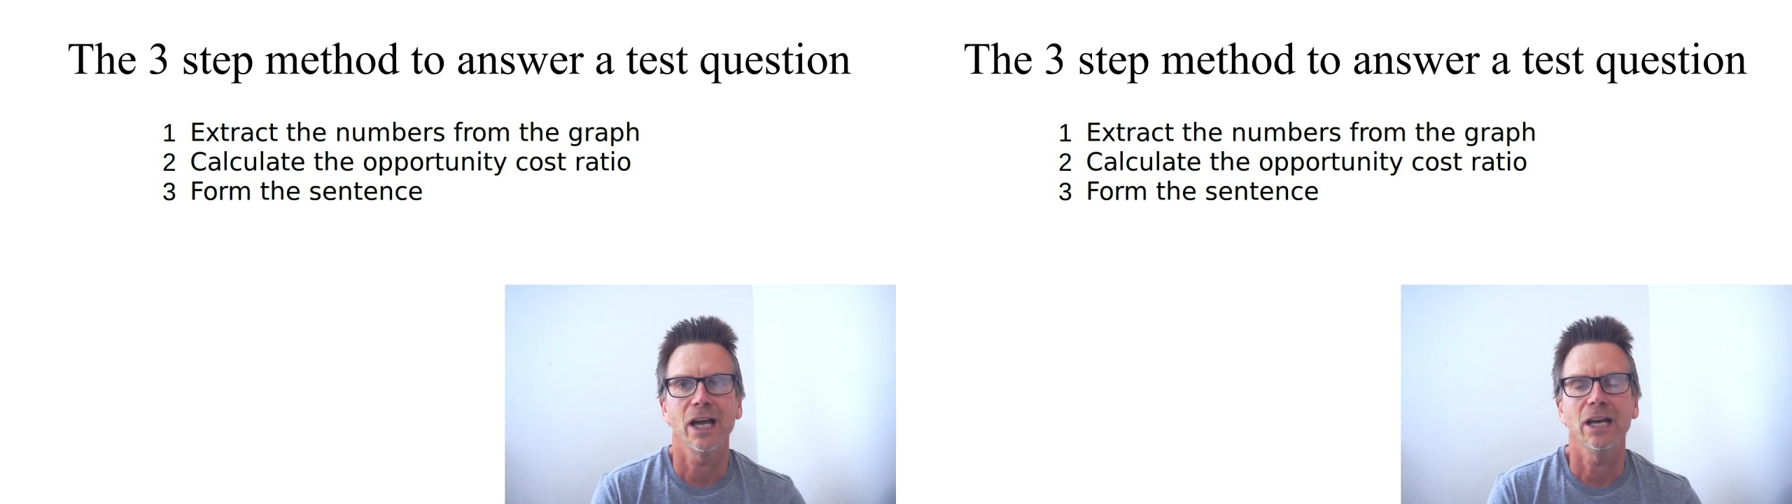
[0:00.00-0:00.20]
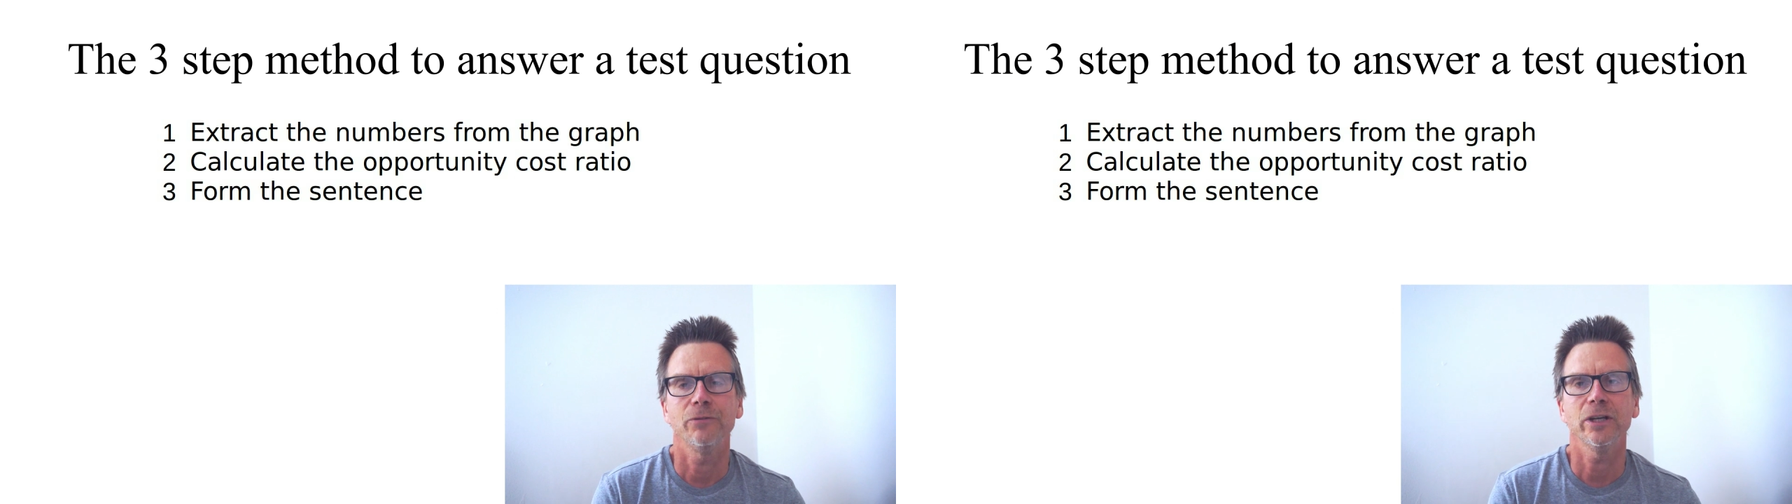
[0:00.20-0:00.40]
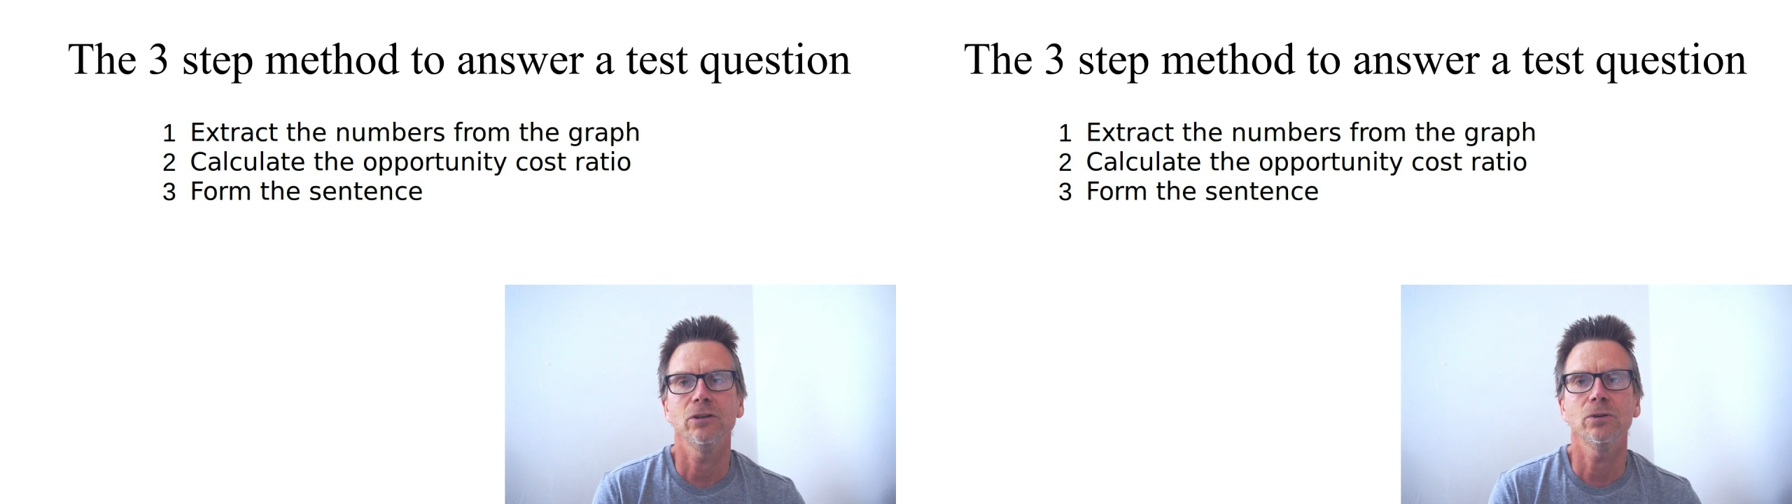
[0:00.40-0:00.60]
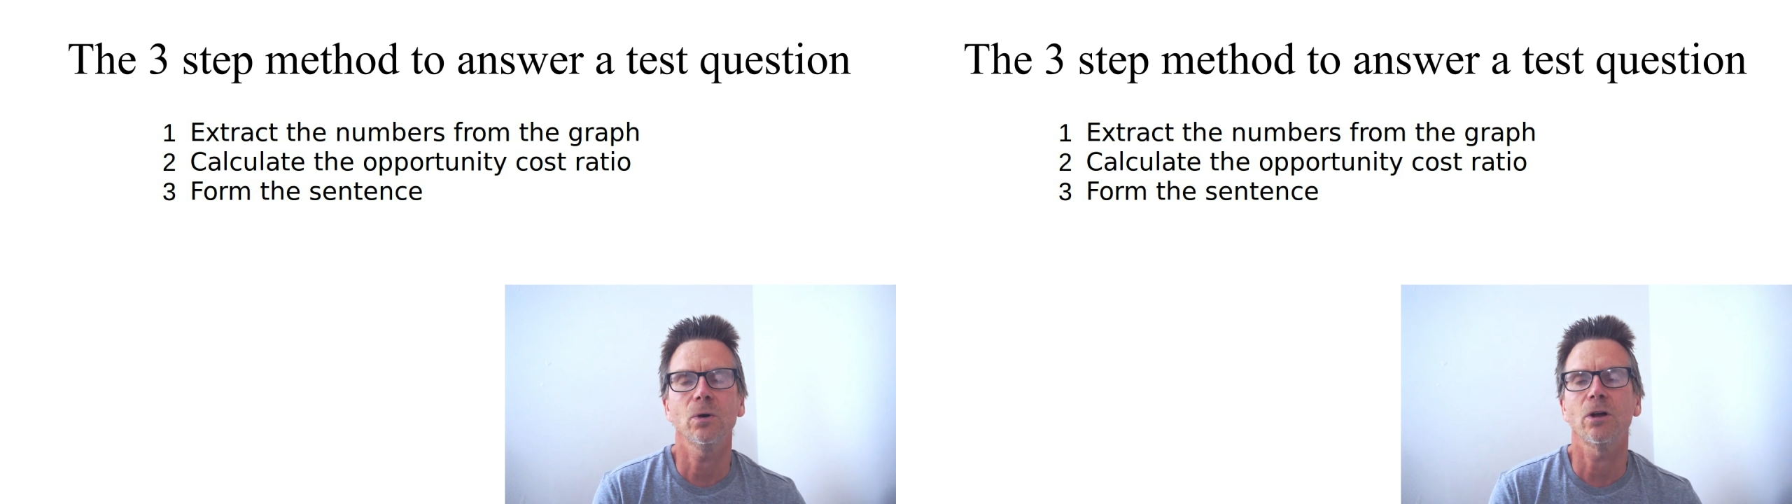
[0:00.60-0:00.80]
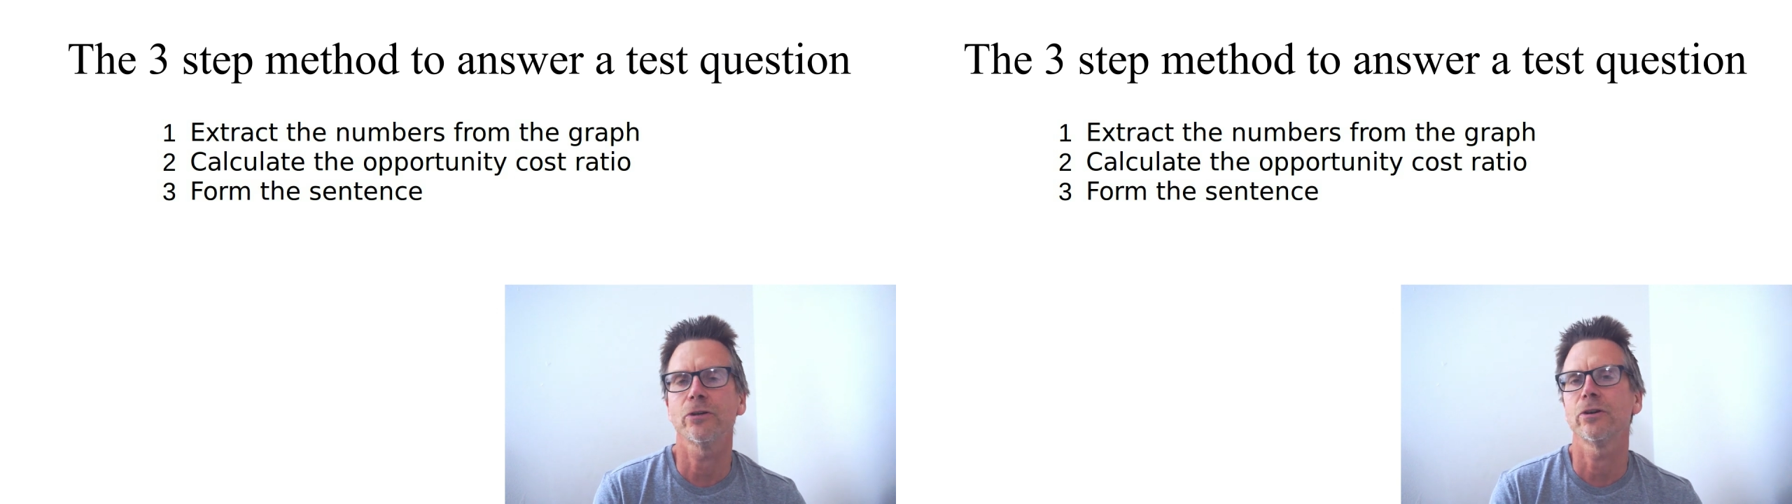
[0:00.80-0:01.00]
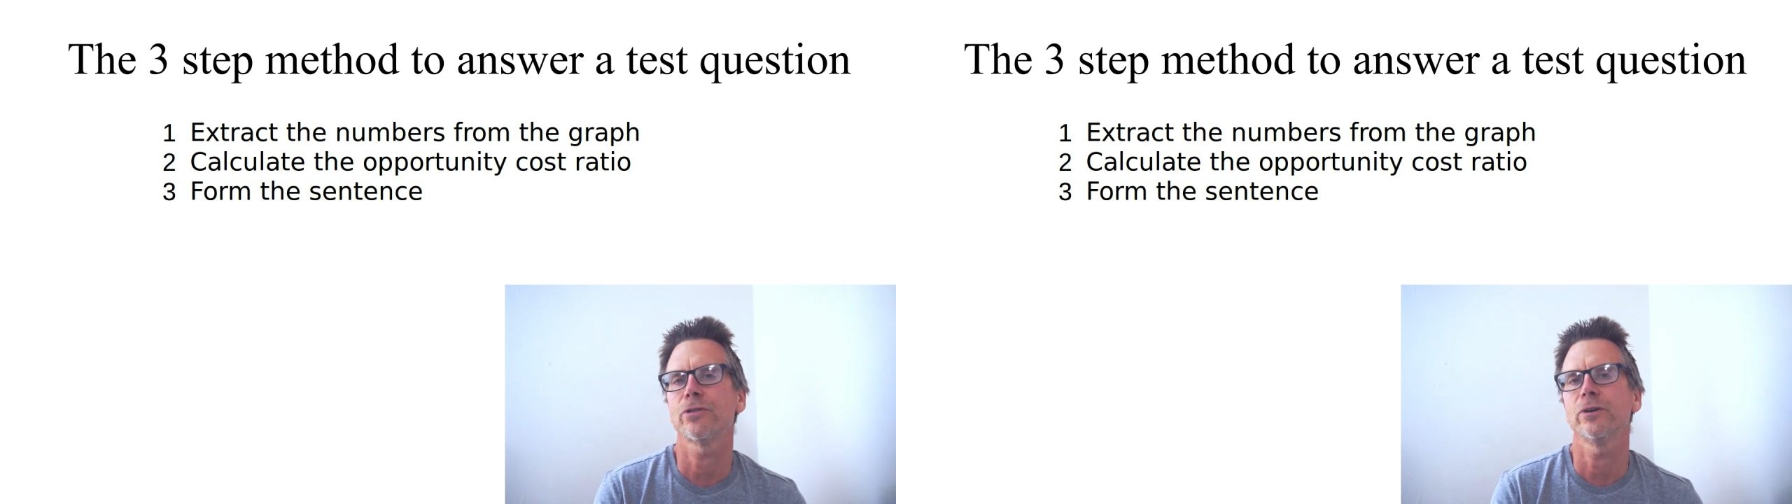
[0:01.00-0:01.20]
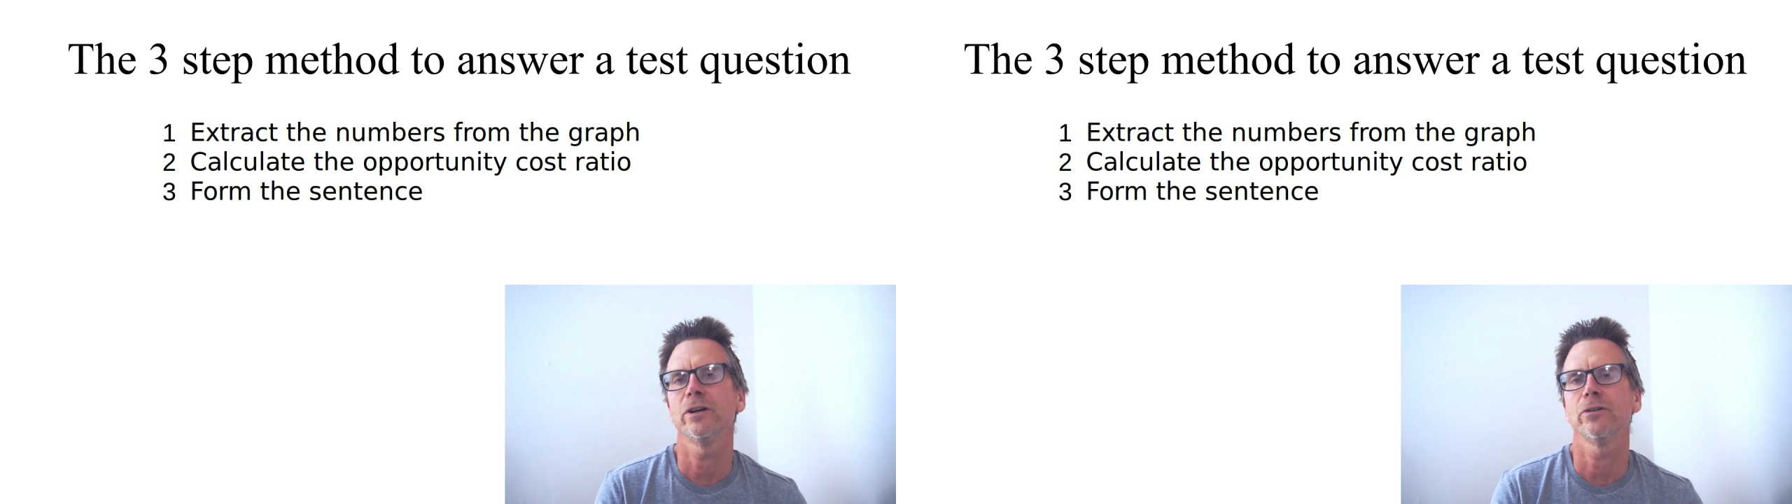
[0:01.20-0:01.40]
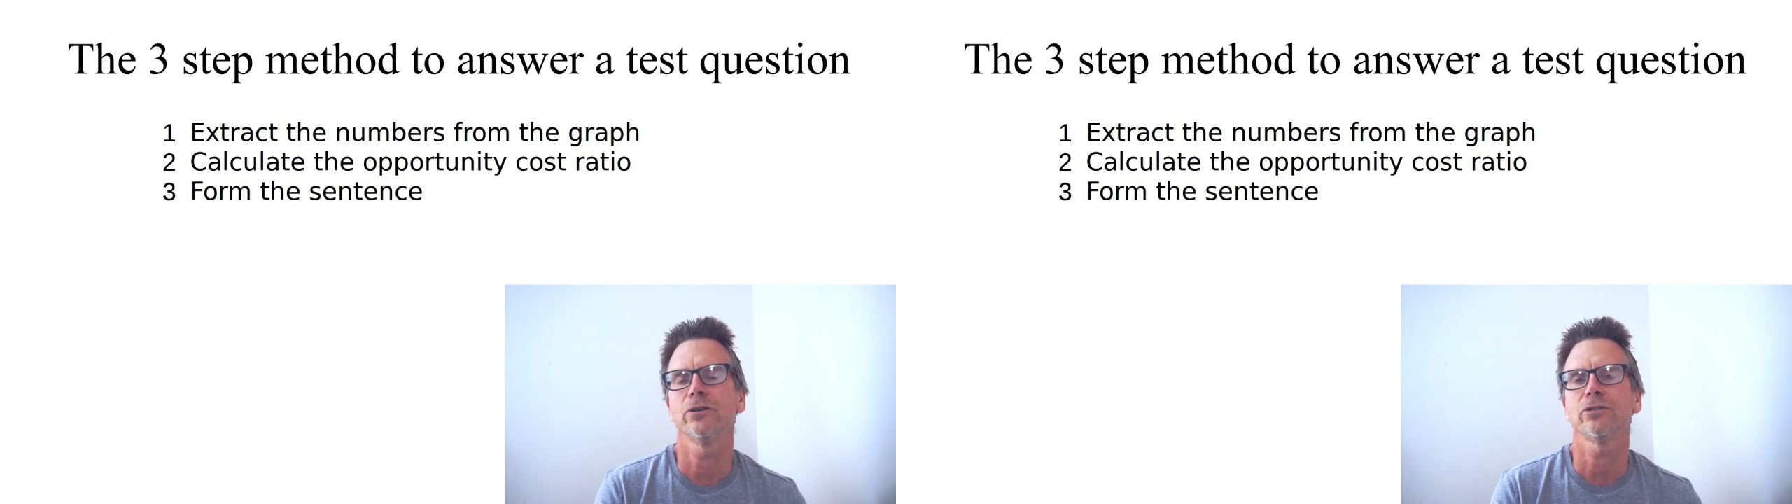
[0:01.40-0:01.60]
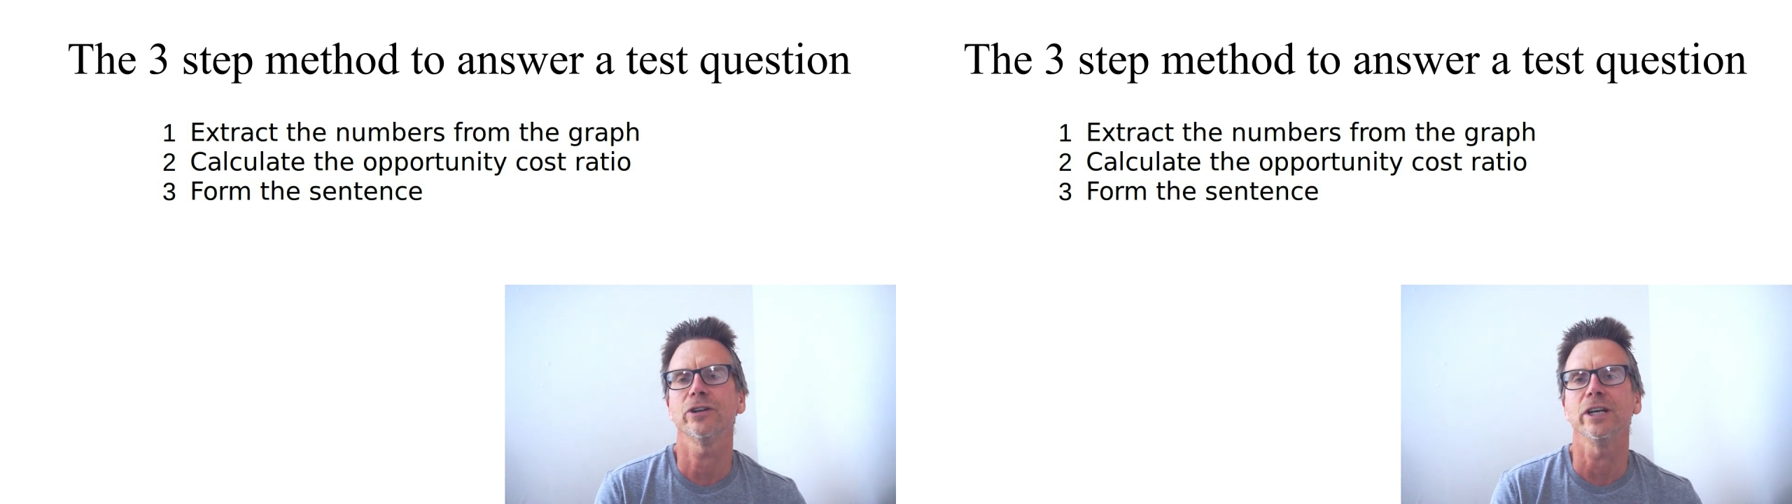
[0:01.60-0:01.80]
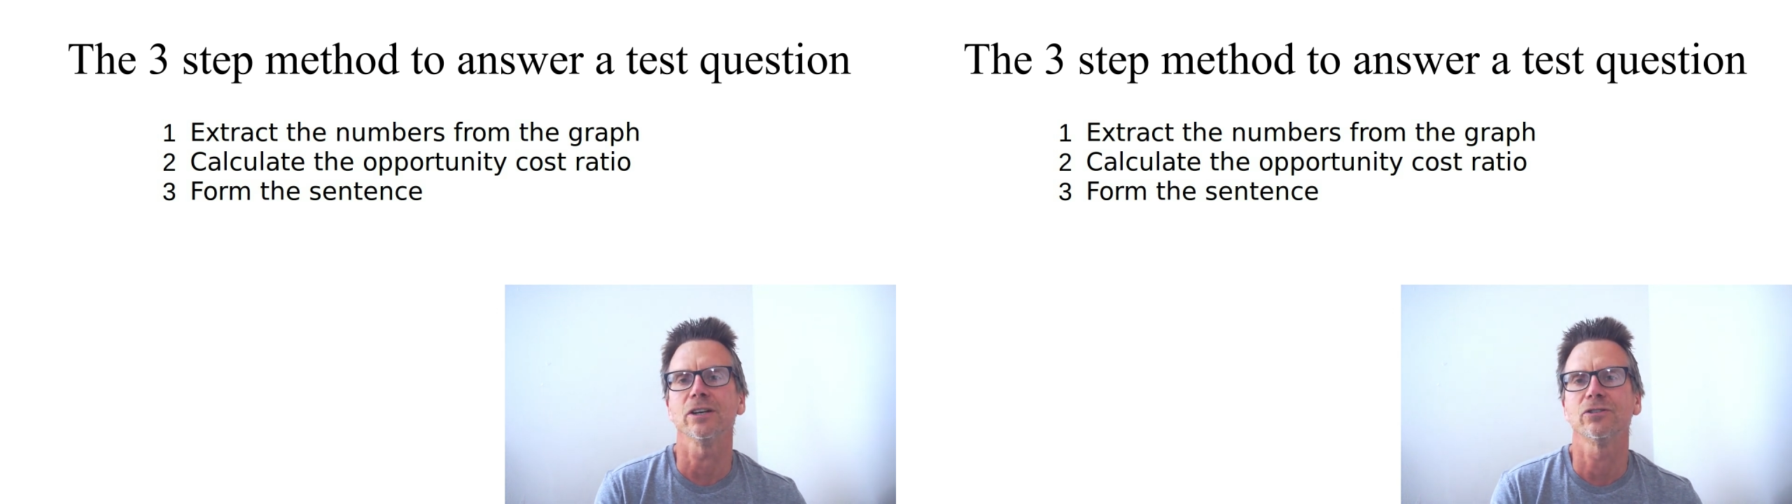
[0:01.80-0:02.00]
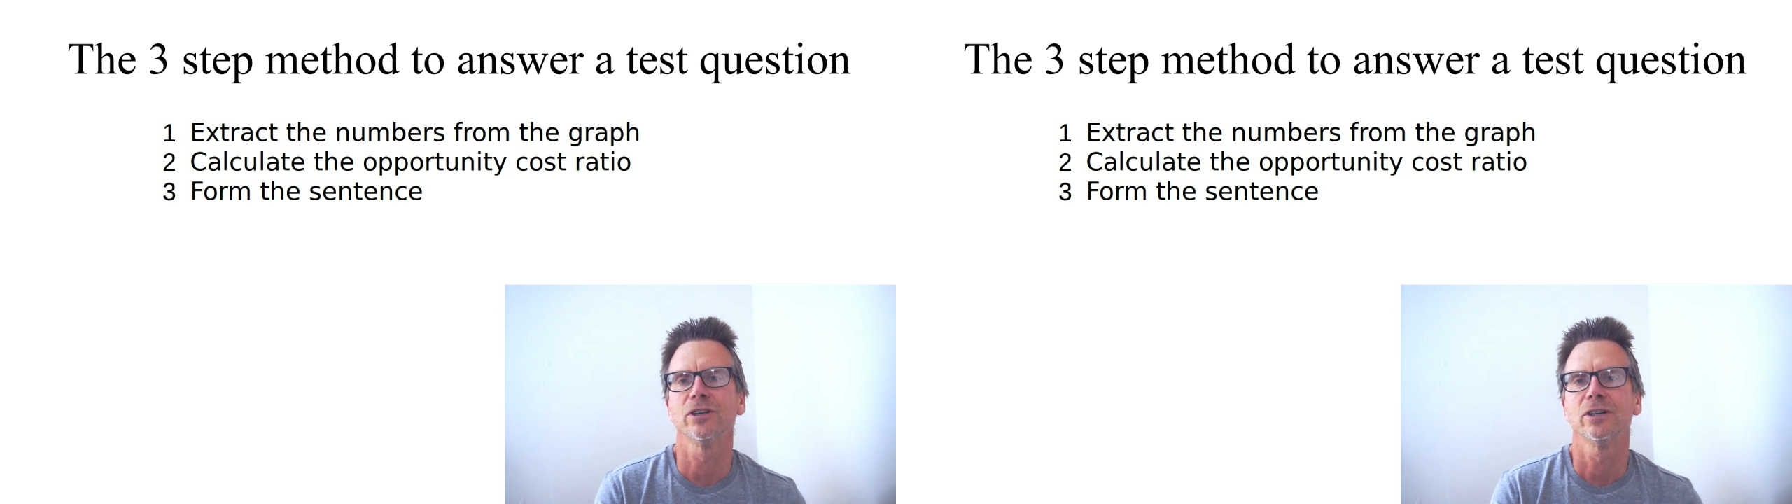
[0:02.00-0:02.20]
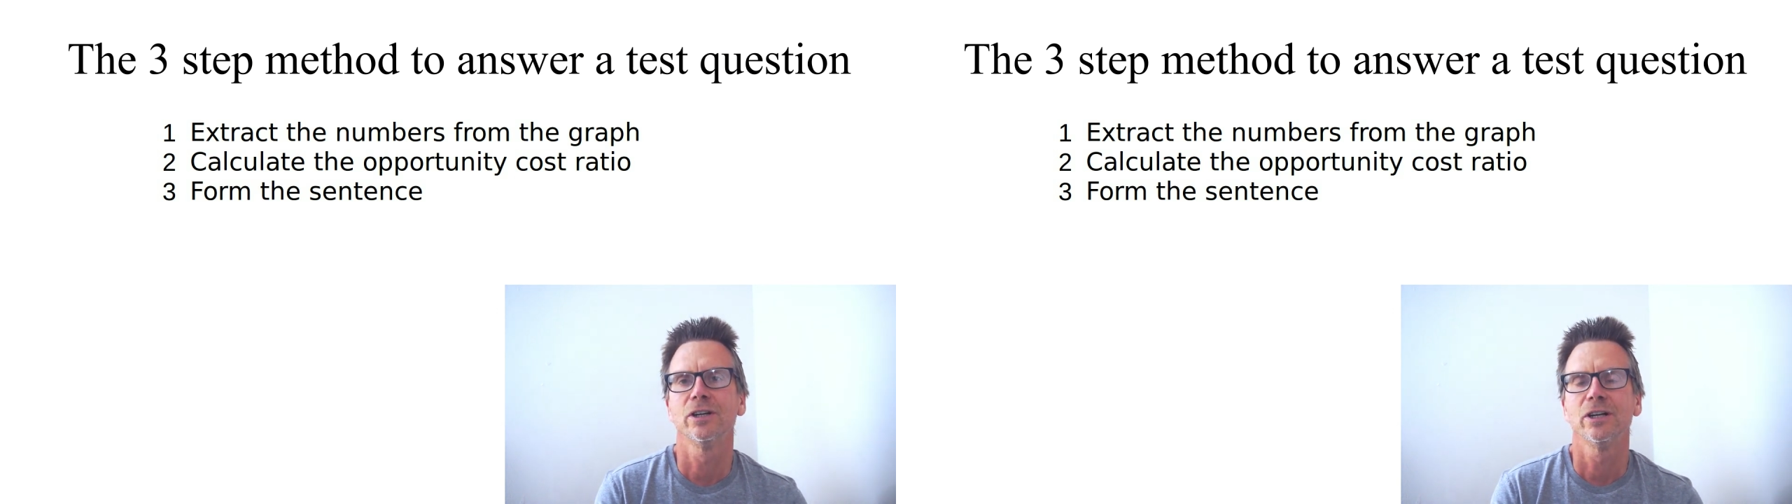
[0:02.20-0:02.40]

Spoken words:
And if you can do all the three of those things,